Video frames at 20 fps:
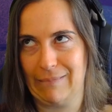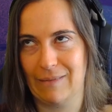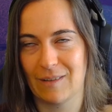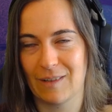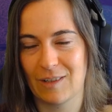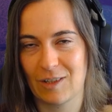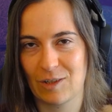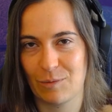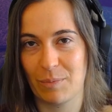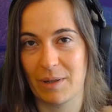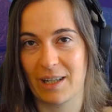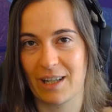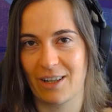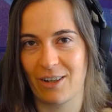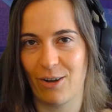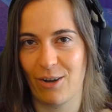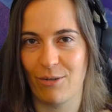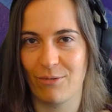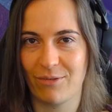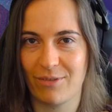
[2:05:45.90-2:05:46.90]
Speaking
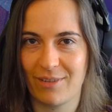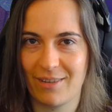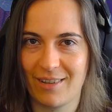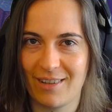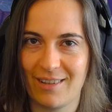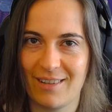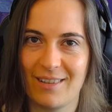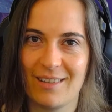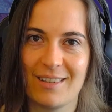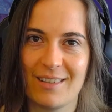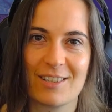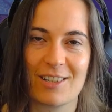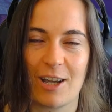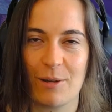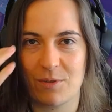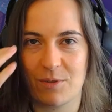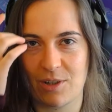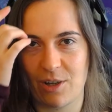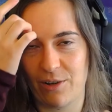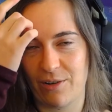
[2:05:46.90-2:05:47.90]
of, it's time
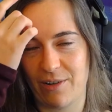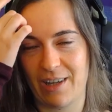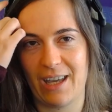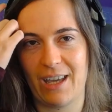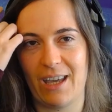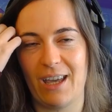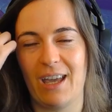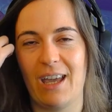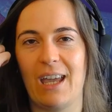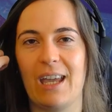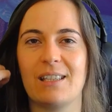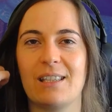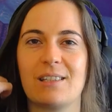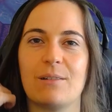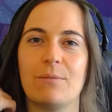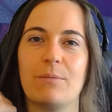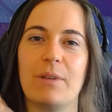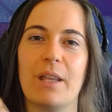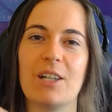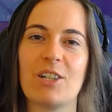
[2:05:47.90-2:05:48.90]
to go eat some
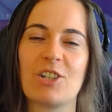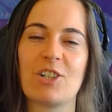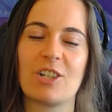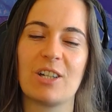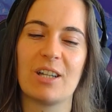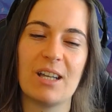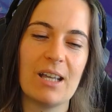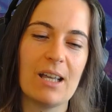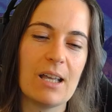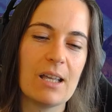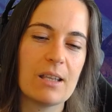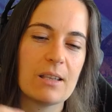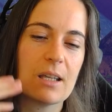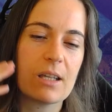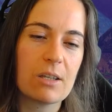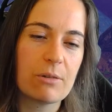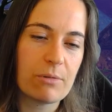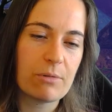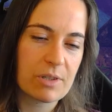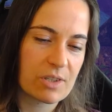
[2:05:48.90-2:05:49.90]
lunch. Thank
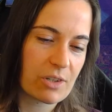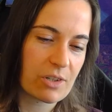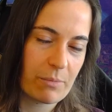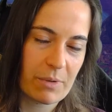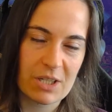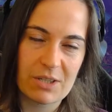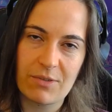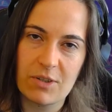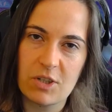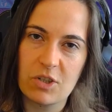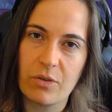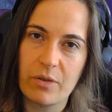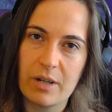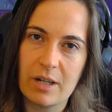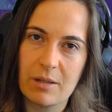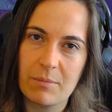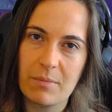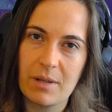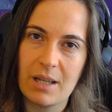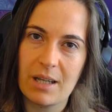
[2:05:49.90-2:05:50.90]
you all so much for
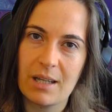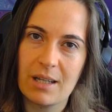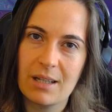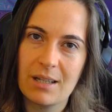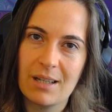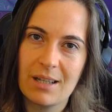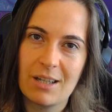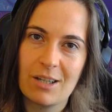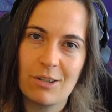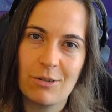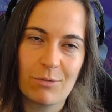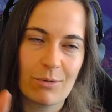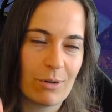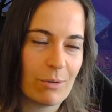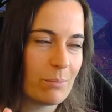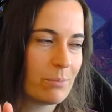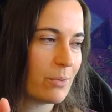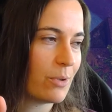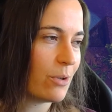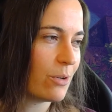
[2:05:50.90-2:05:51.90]
joining me. You're all
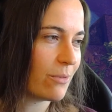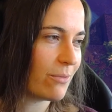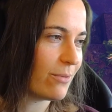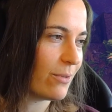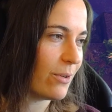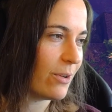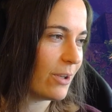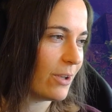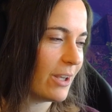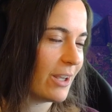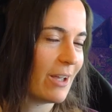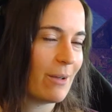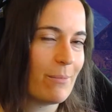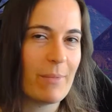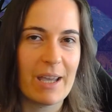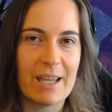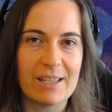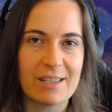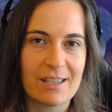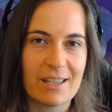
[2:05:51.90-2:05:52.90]
beautiful,
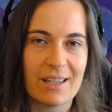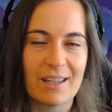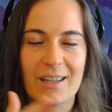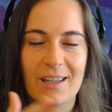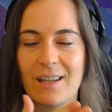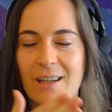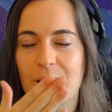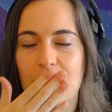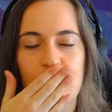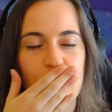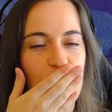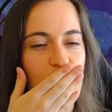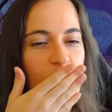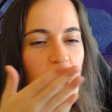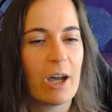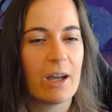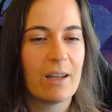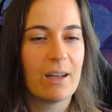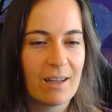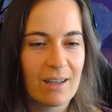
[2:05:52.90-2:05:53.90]
amazing.
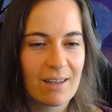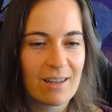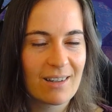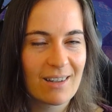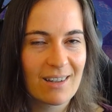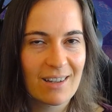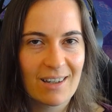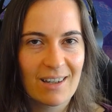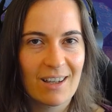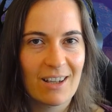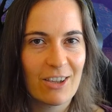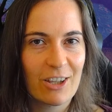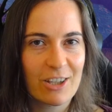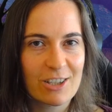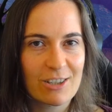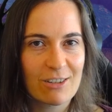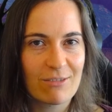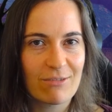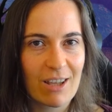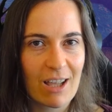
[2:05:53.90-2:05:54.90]
Mwah. Lots
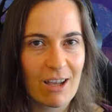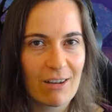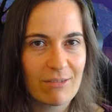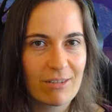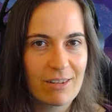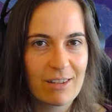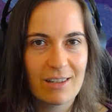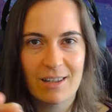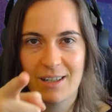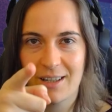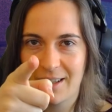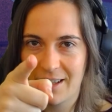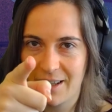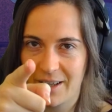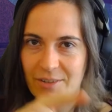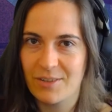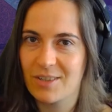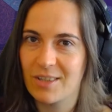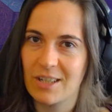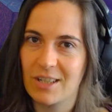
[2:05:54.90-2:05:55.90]
of love. I'll
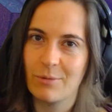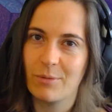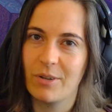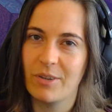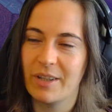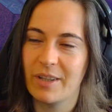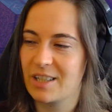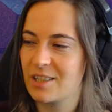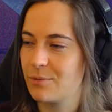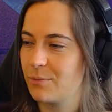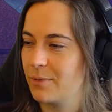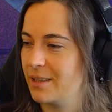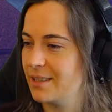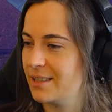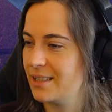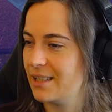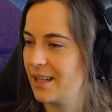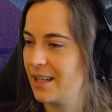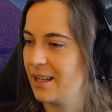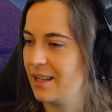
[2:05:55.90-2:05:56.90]
see you all next
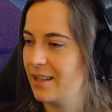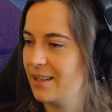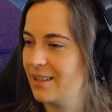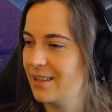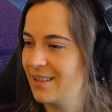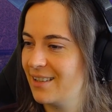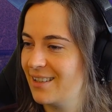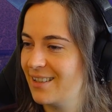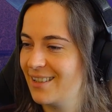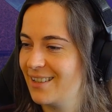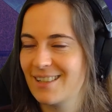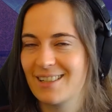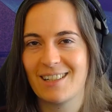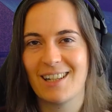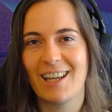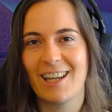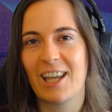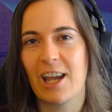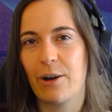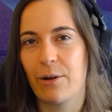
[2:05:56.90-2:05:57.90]
Wednesday.
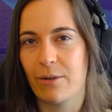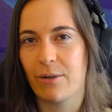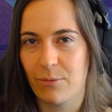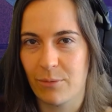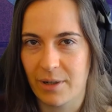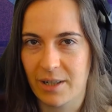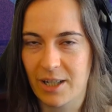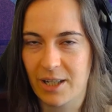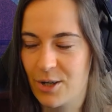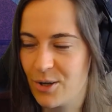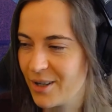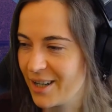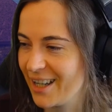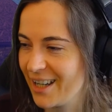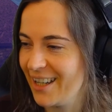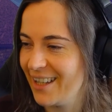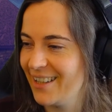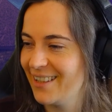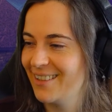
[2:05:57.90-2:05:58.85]
Take care, everyone. Kia ora.